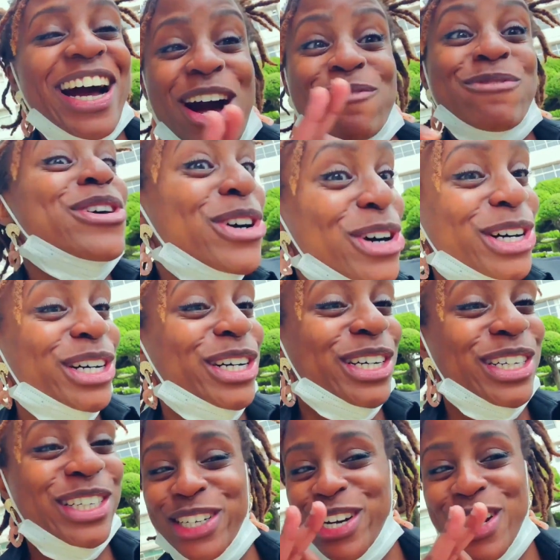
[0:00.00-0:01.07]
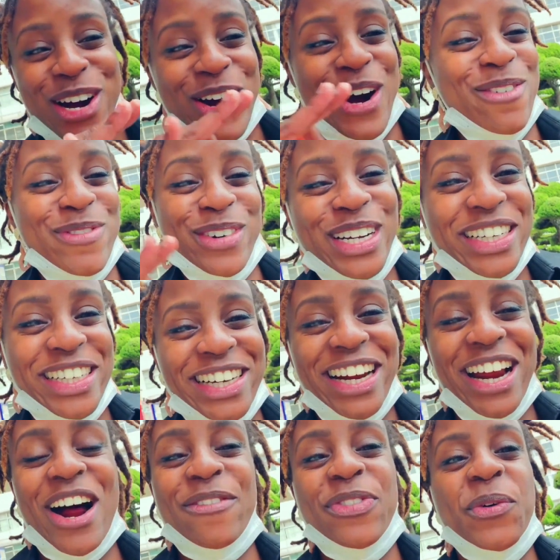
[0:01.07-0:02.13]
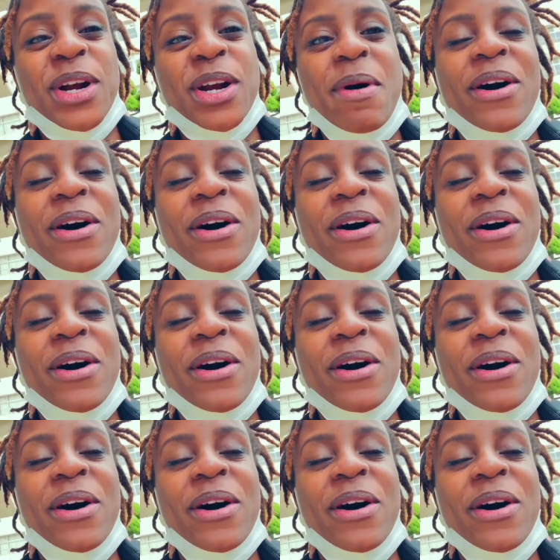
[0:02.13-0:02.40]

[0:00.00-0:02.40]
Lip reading: I'm good, you know, I'm good. I don't have to worry